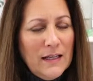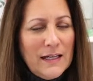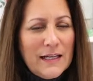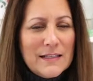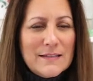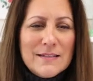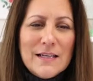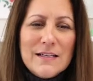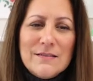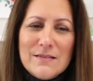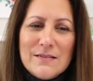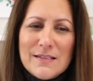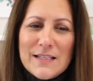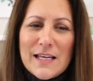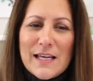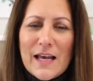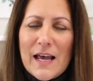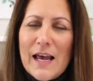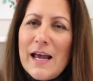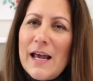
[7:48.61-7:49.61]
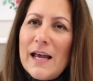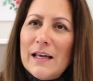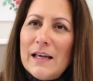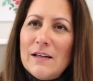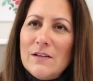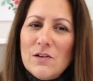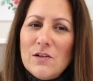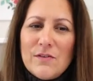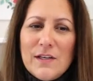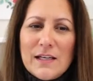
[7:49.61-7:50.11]
It says C
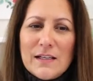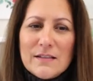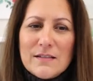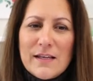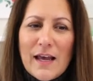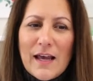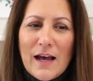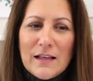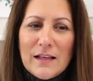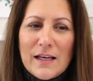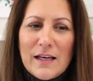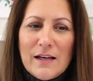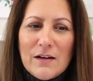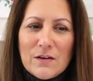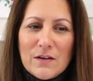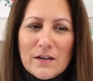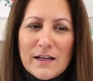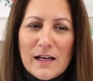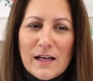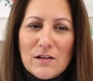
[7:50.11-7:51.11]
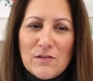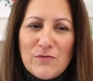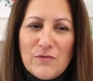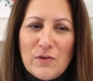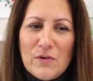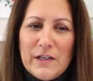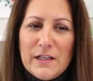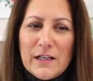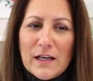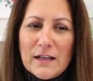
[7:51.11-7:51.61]
A. Do you think it's Cali or
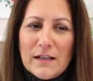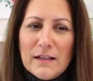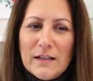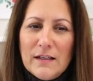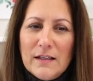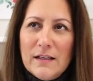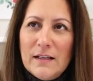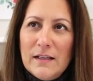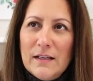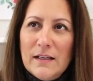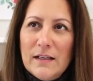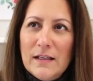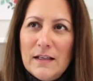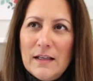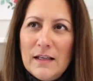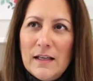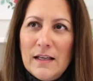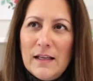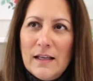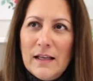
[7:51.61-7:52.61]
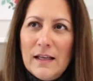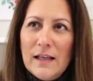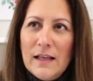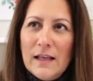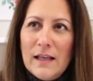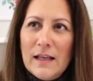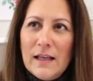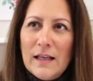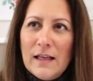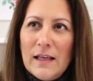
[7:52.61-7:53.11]
California? Well, that's cold
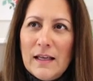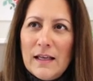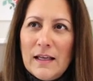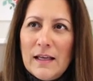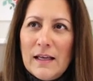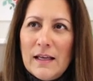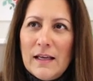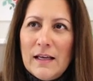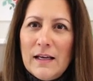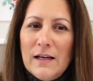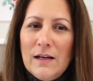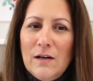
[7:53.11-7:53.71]
in Cali.